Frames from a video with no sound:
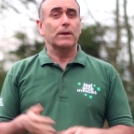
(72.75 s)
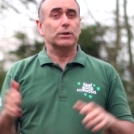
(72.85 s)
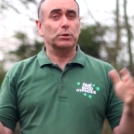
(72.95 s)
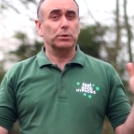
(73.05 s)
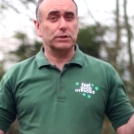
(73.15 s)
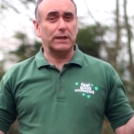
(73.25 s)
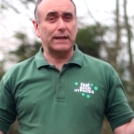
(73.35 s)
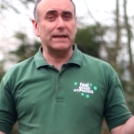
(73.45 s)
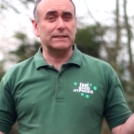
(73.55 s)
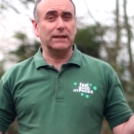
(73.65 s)
So there's a
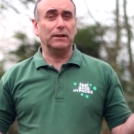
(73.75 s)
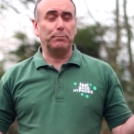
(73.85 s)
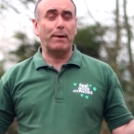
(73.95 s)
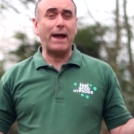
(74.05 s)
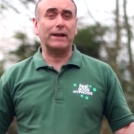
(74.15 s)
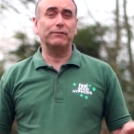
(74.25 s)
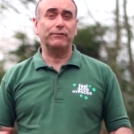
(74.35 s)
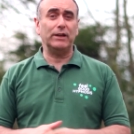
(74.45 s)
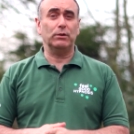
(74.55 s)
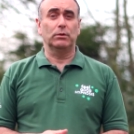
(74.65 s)
nice little packed
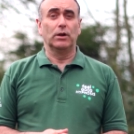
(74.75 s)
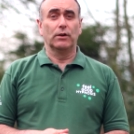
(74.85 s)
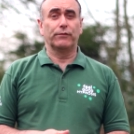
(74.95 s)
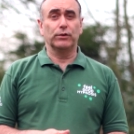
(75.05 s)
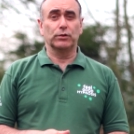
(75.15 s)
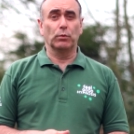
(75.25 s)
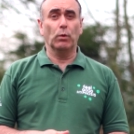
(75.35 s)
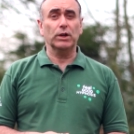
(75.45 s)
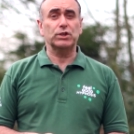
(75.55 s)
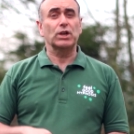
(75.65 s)
video for you to
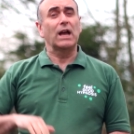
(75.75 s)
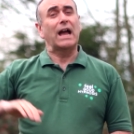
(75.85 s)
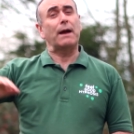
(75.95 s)
watch.